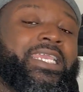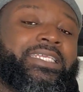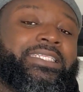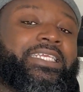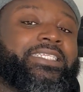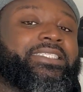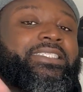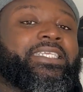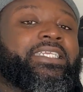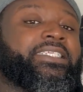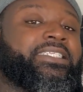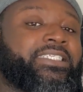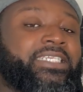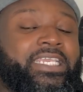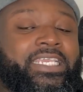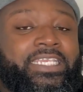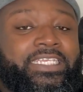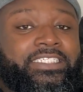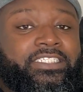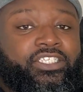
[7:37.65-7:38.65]
that this
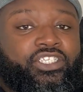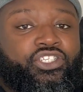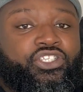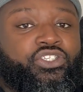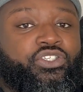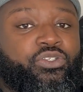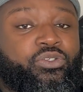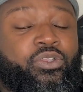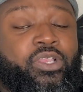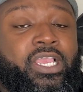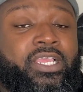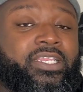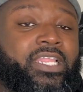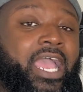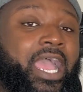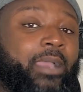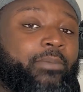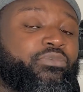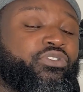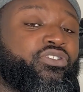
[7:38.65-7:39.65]
is the shoe
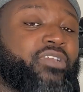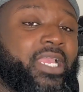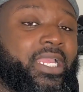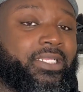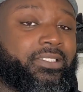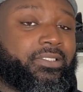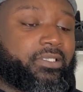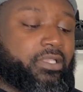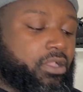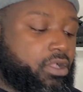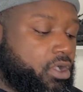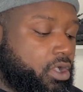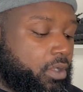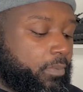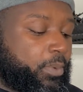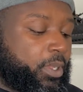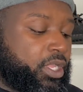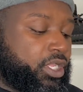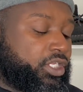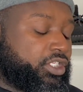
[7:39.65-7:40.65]
that I'm trying to
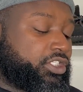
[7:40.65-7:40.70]
cop.